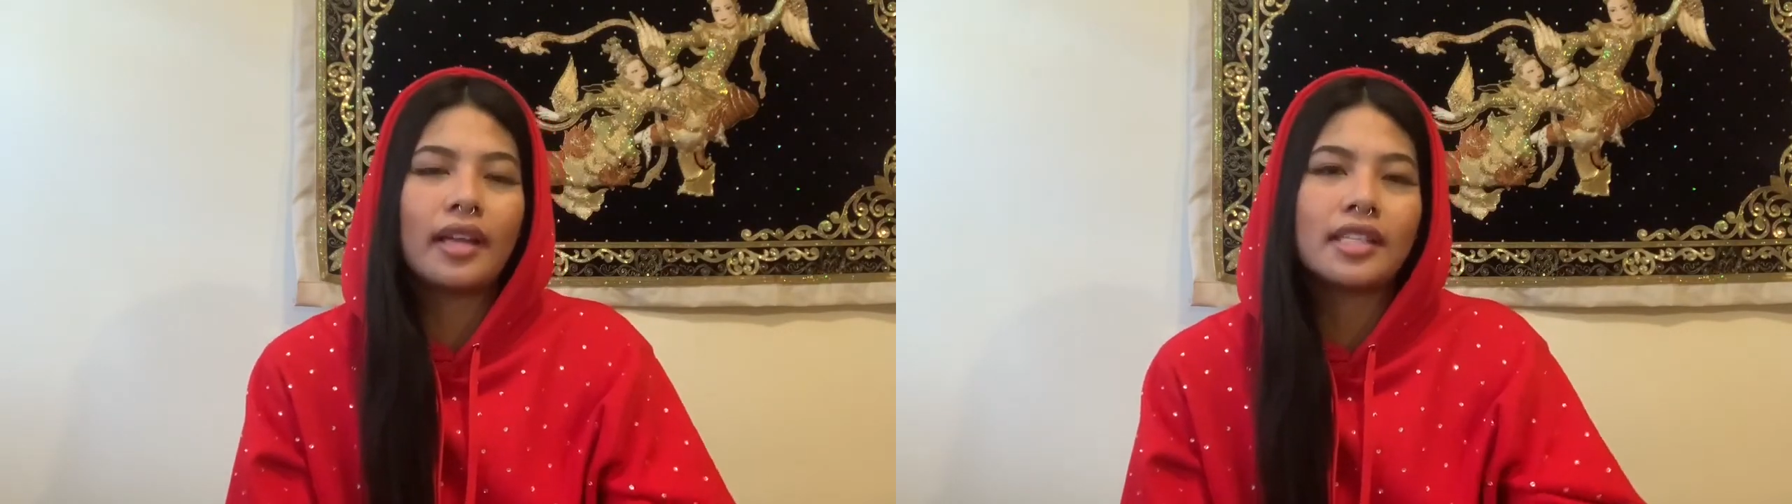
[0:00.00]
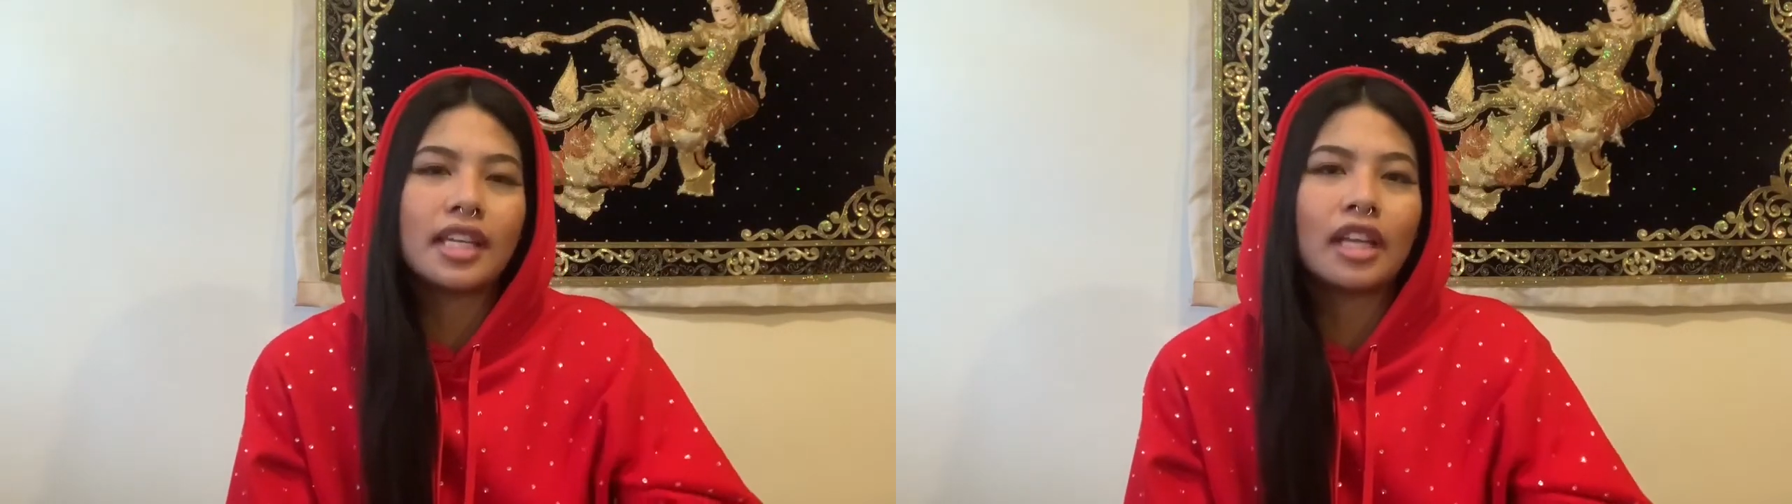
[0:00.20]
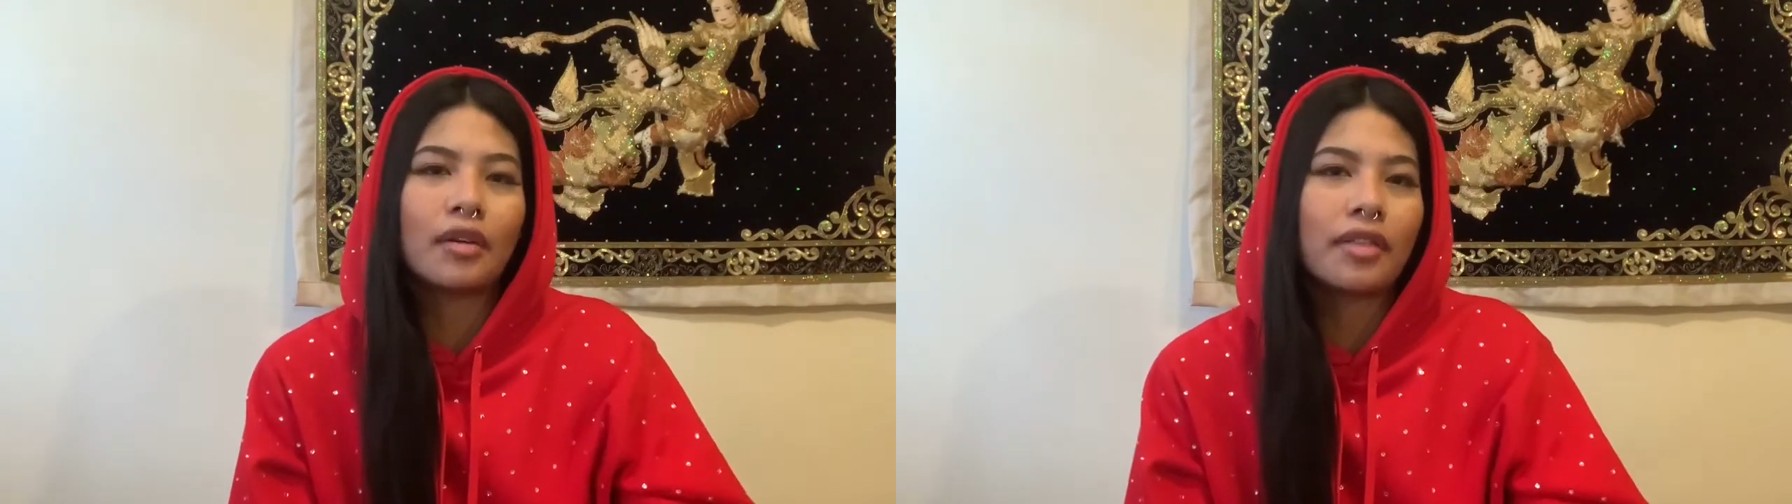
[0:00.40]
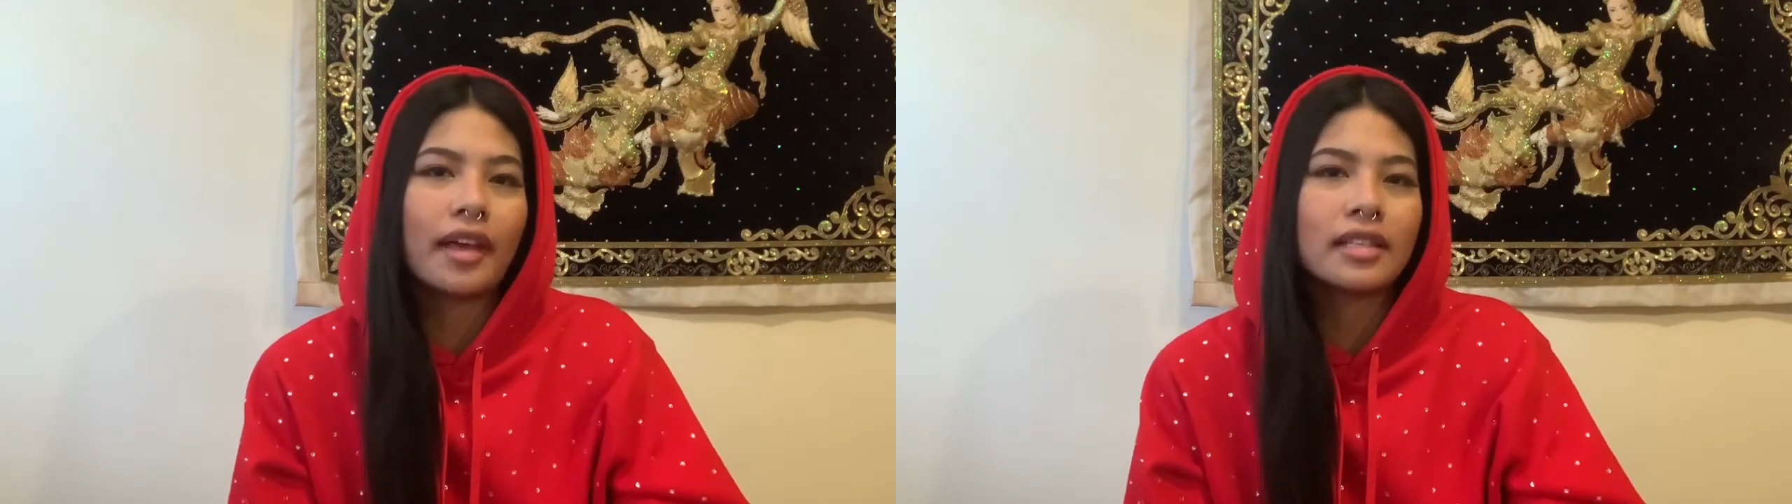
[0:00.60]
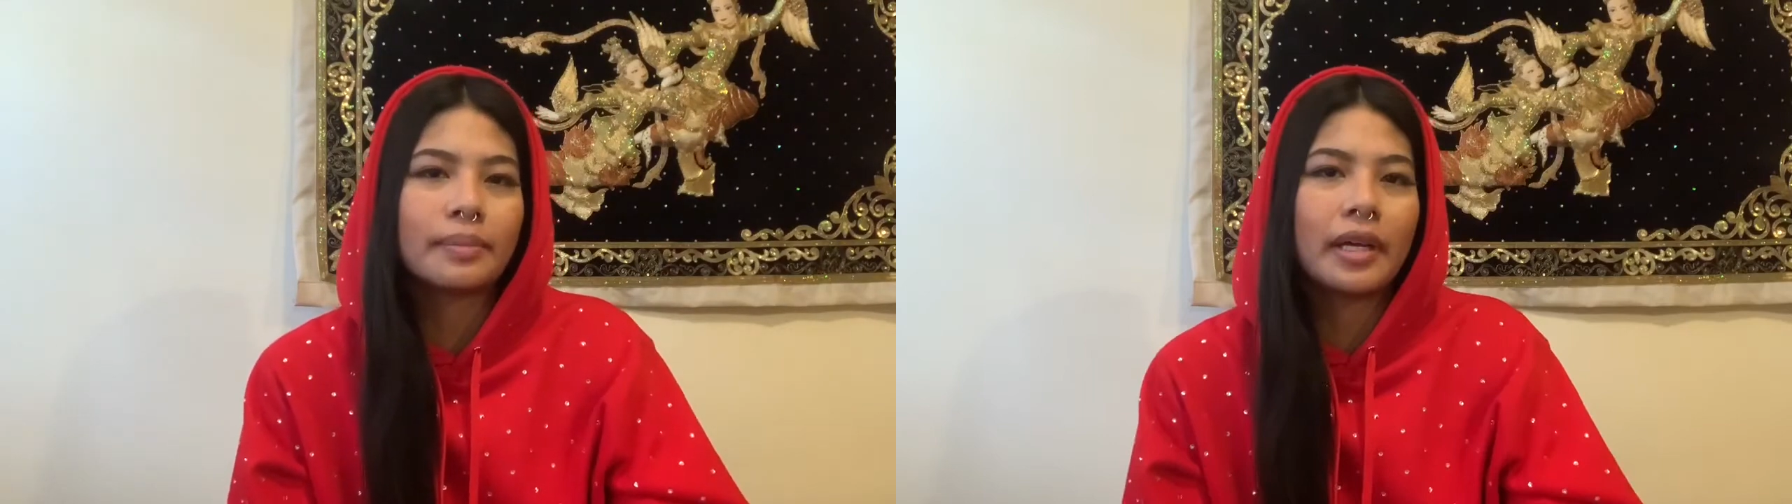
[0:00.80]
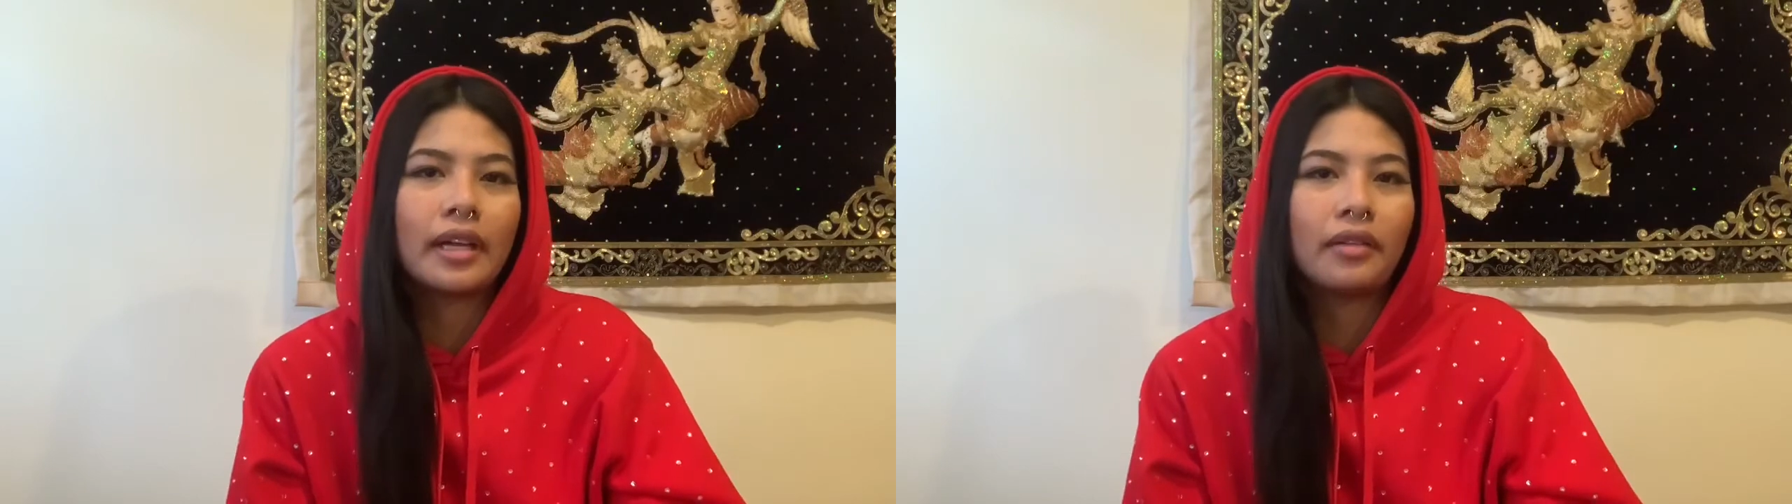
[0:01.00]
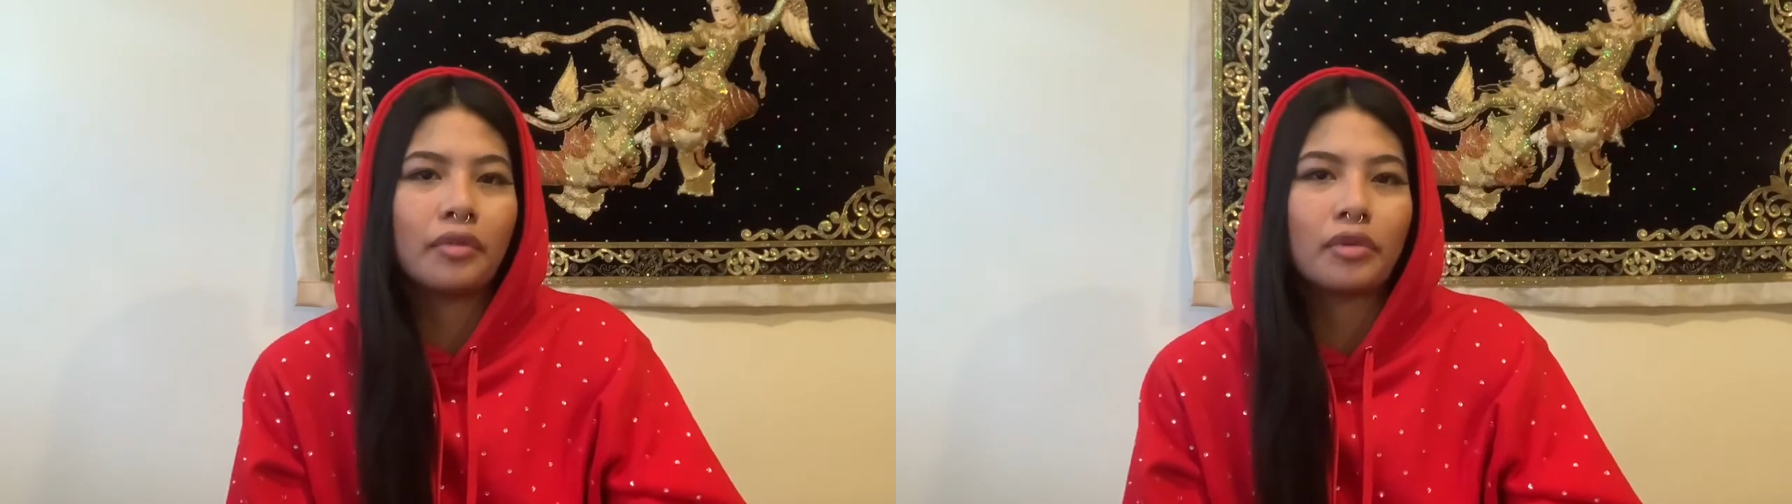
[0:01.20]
and dealing with eczema